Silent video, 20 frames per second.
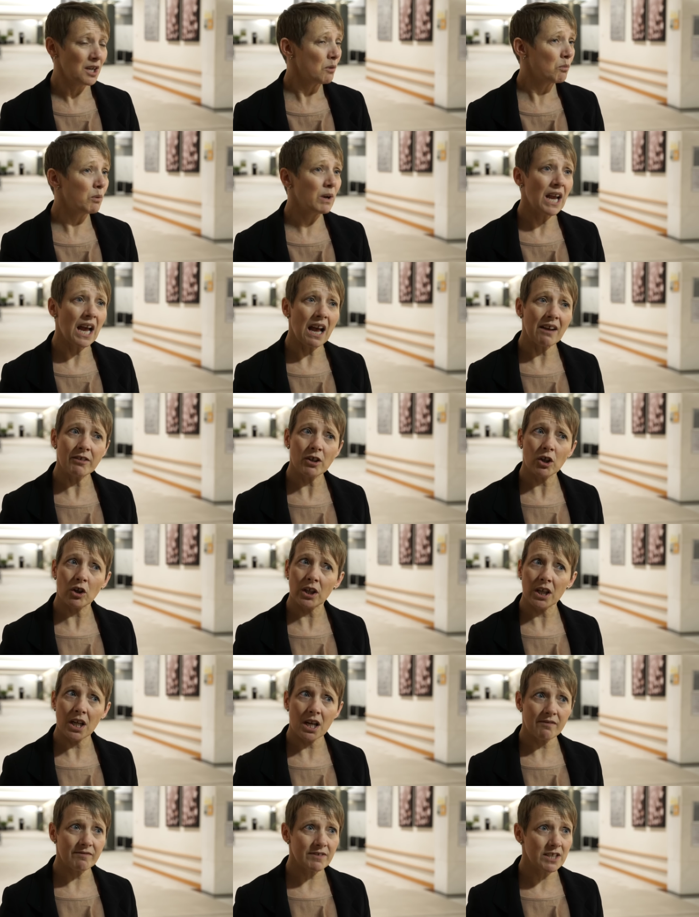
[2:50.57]
We haven't got
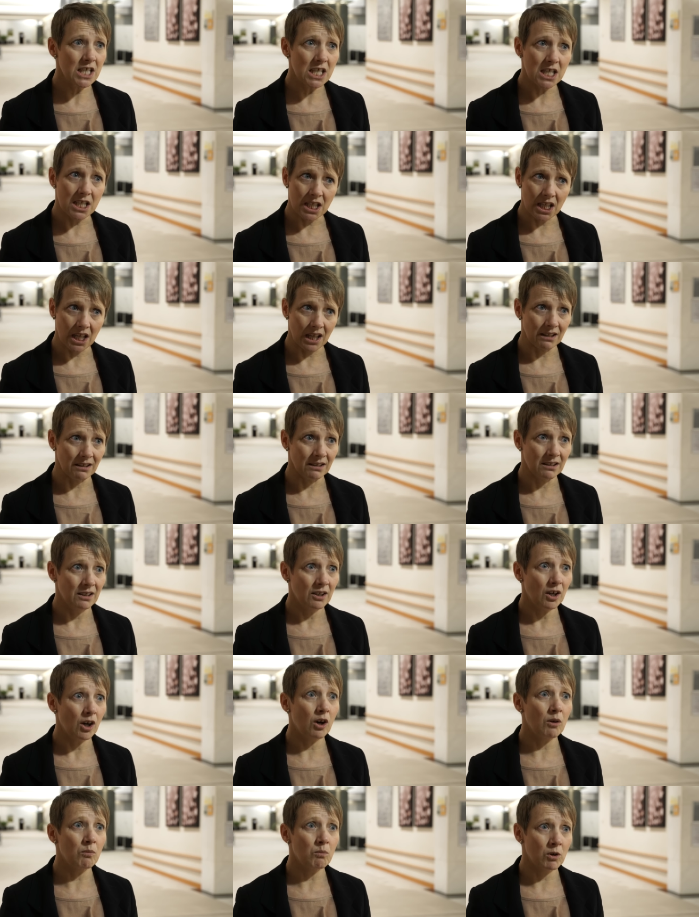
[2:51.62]
enough detail
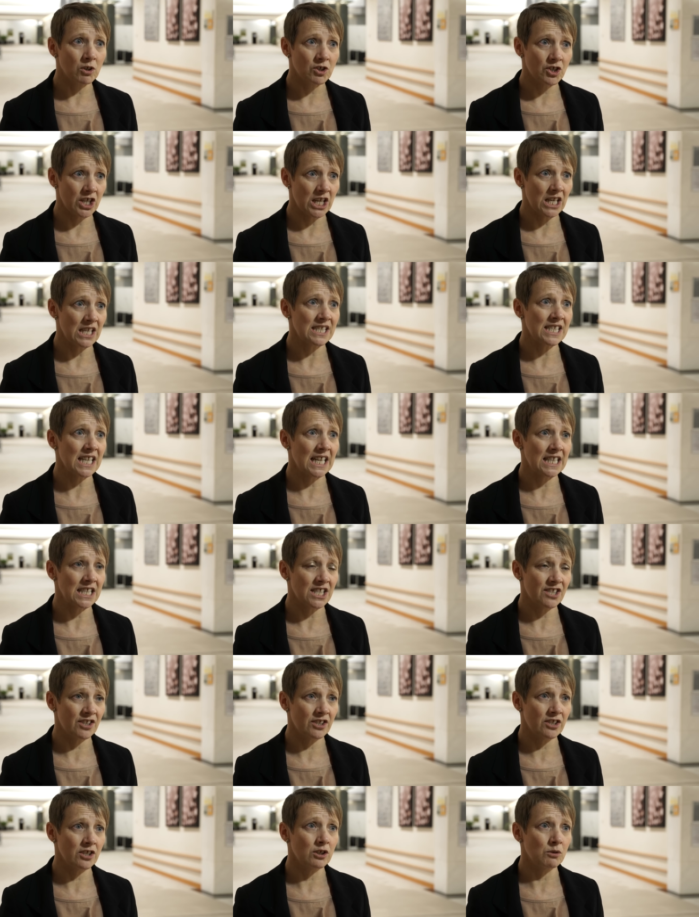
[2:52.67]
on what she intends
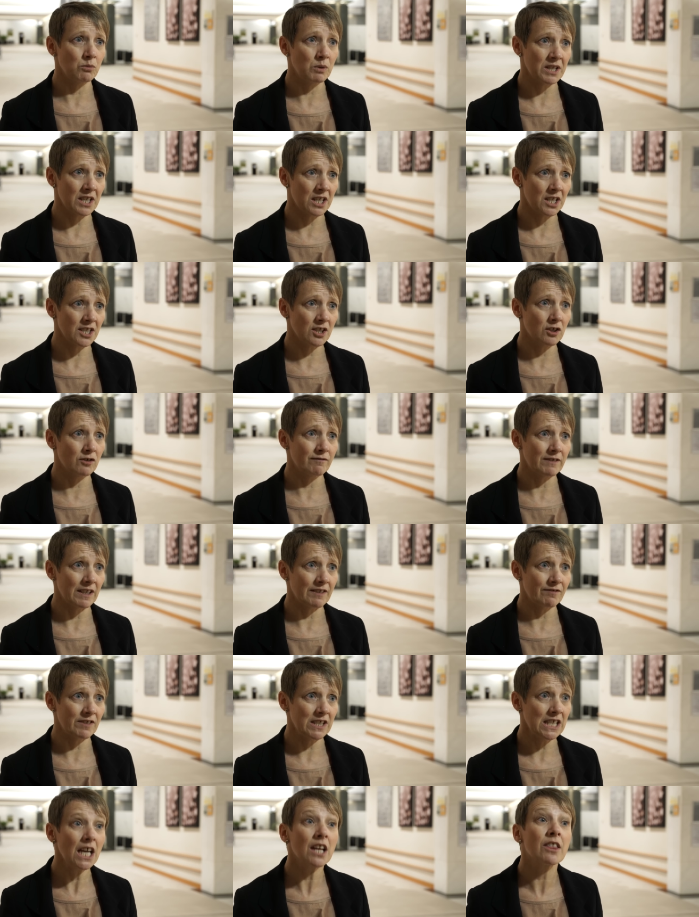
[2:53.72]
to do with Article
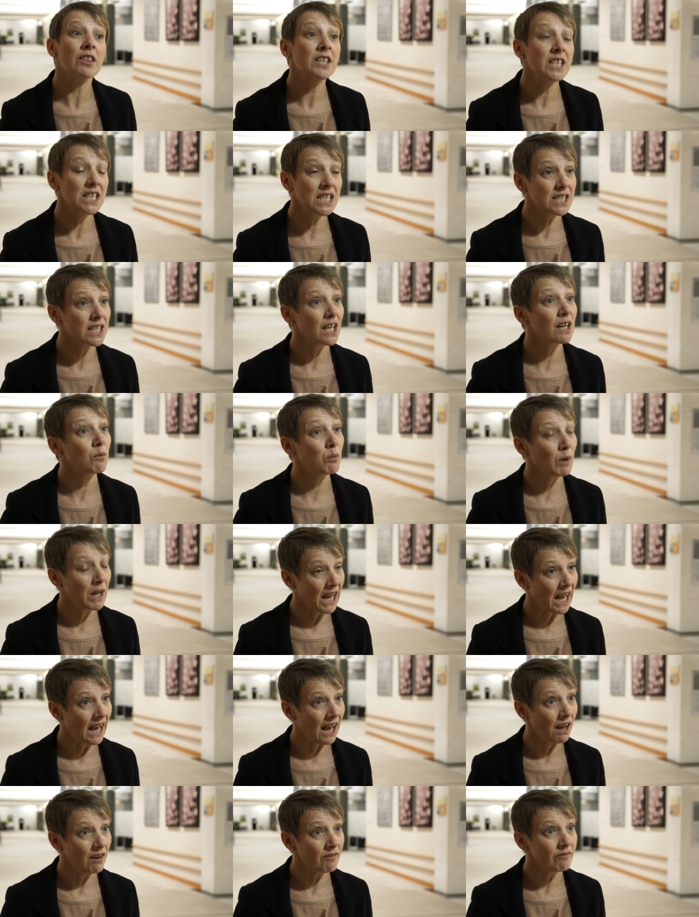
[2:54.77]
50, and the detail we
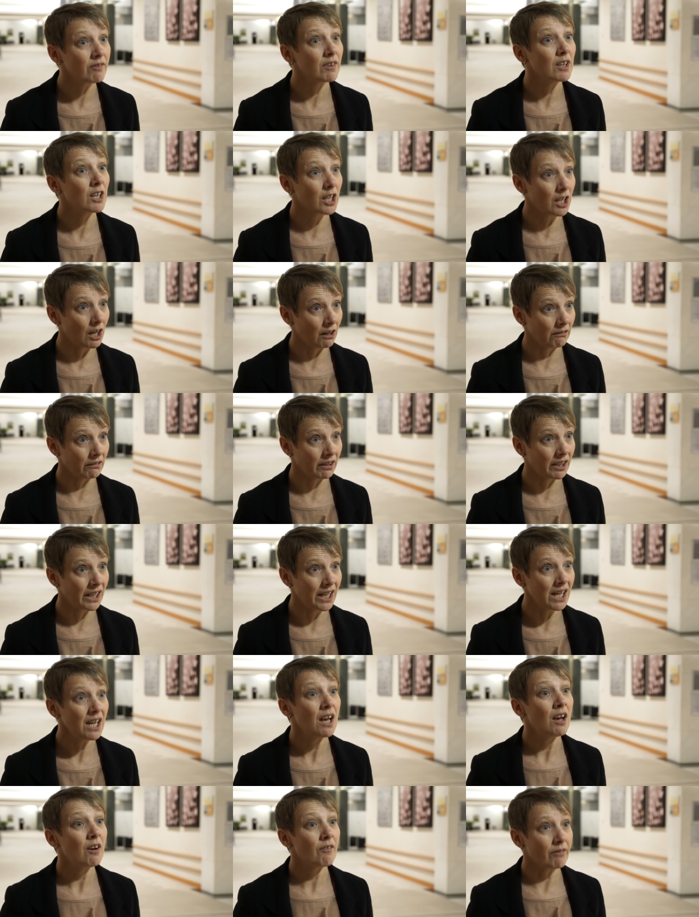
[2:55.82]
have currently,
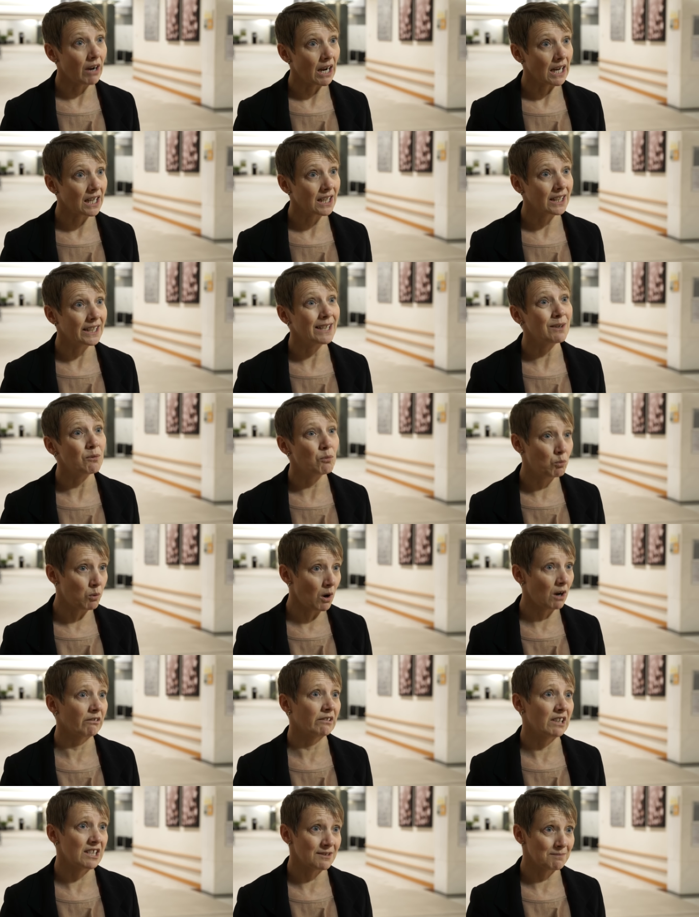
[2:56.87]
frankly,
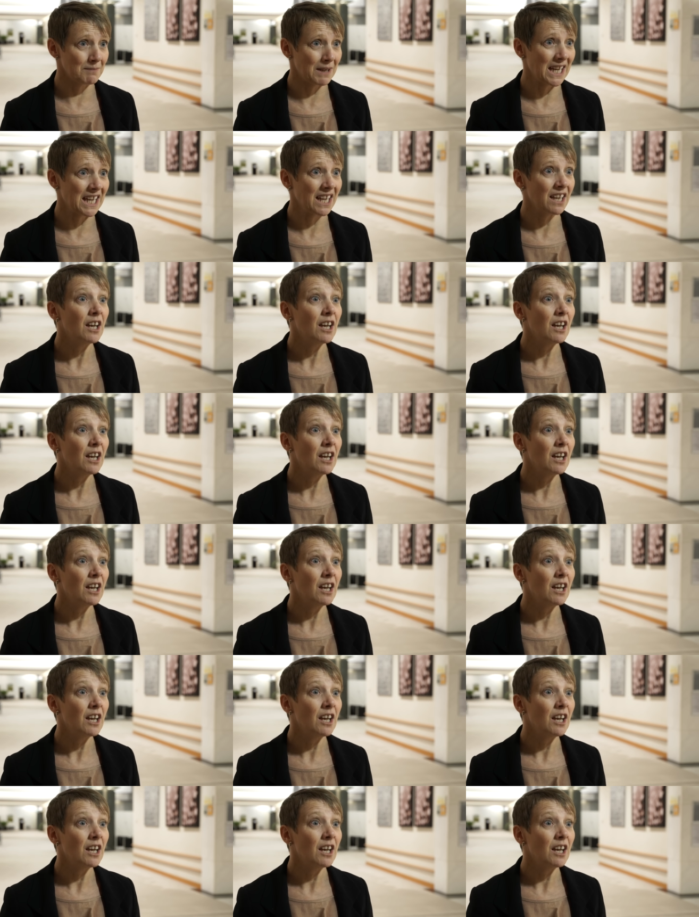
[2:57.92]
worries me.